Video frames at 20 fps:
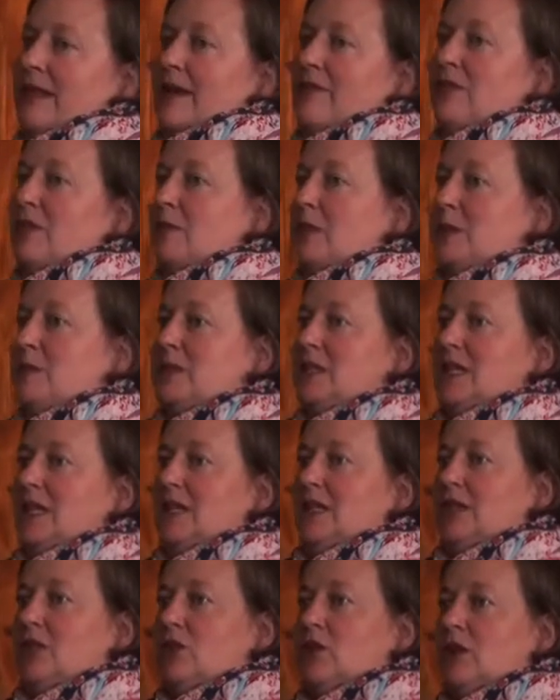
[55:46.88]
that from
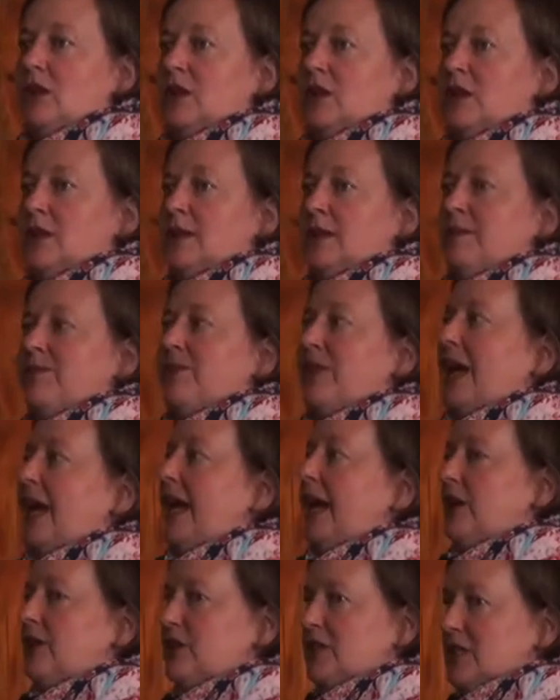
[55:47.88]
upstate New York.
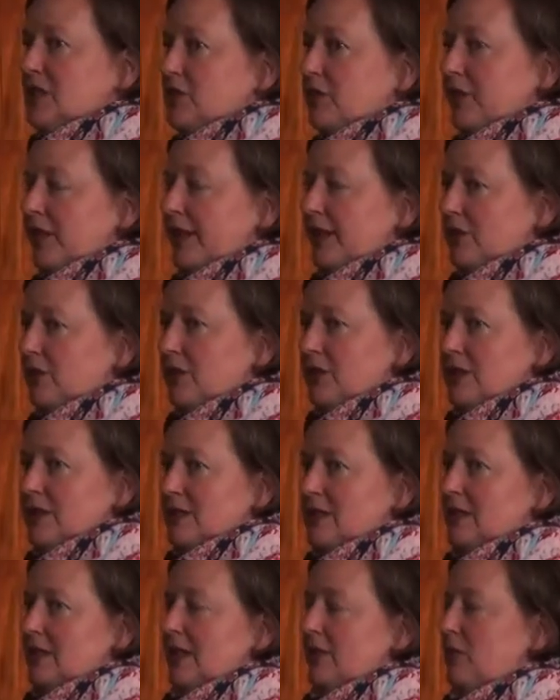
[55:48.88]
Heritage Flint corn
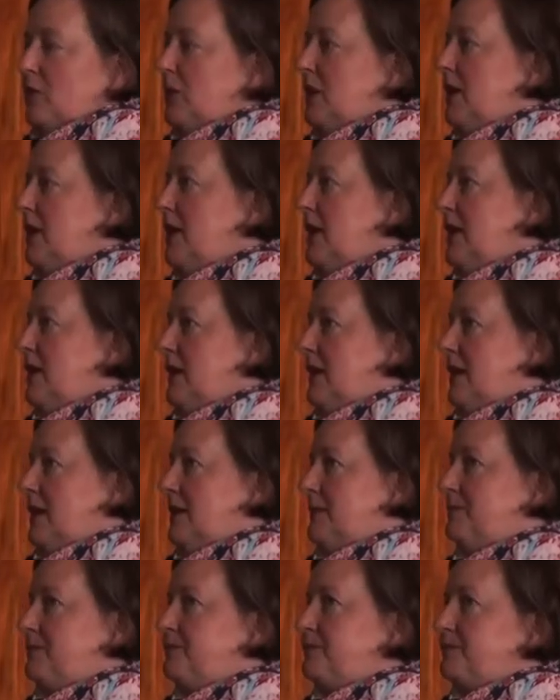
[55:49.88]
is another one that
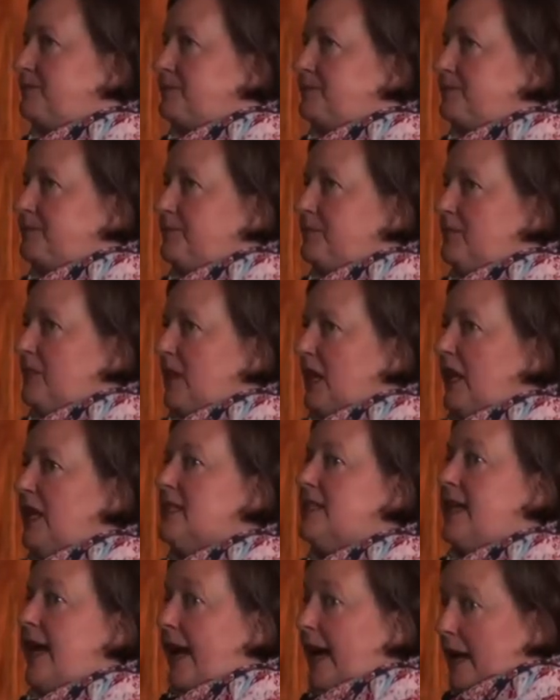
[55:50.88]
um,
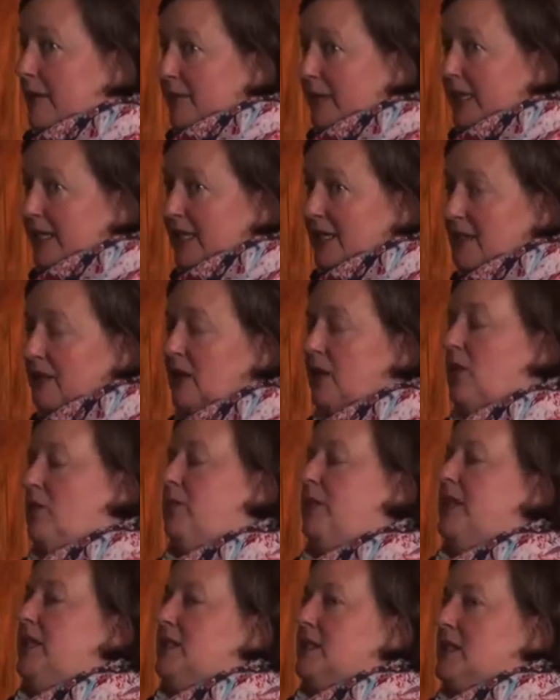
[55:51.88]
it's happening,
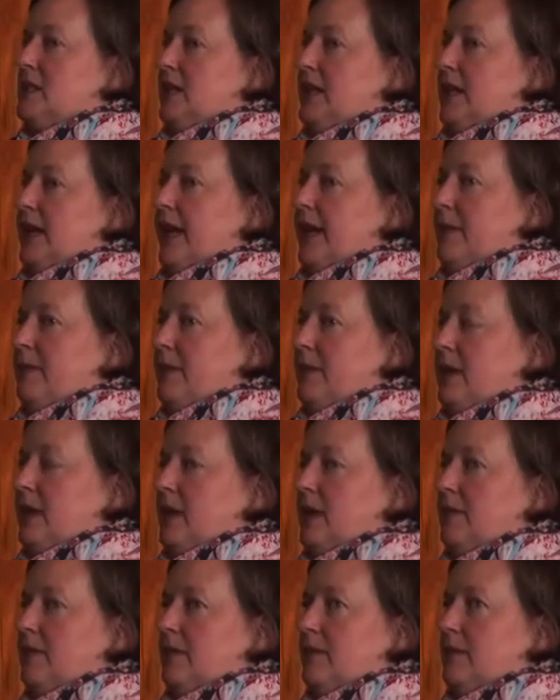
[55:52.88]
but it's it hap.
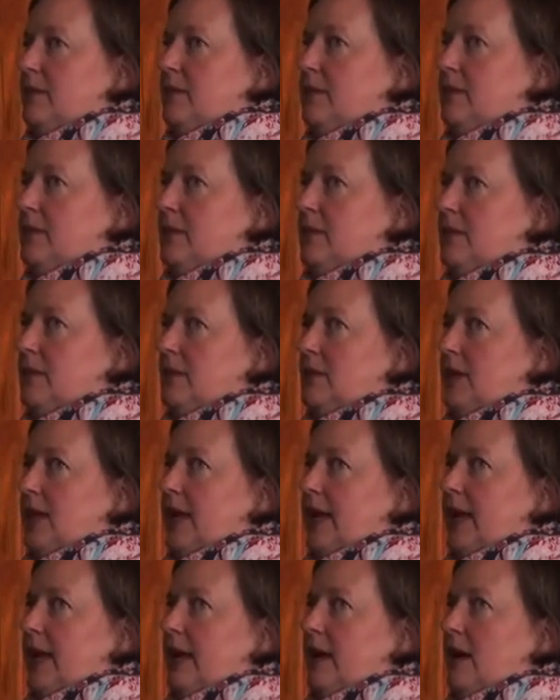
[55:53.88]
Um,
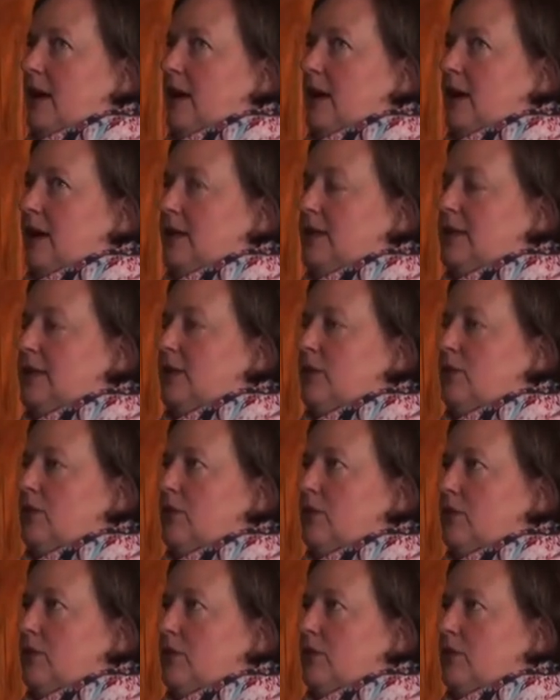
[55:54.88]
uh,
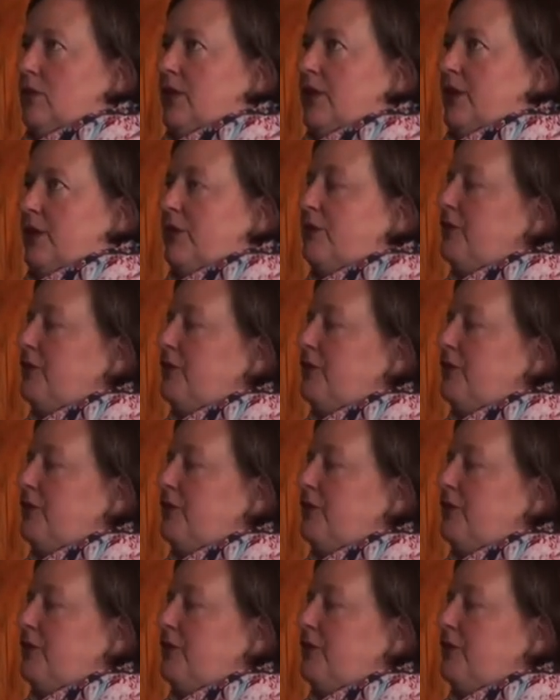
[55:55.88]
the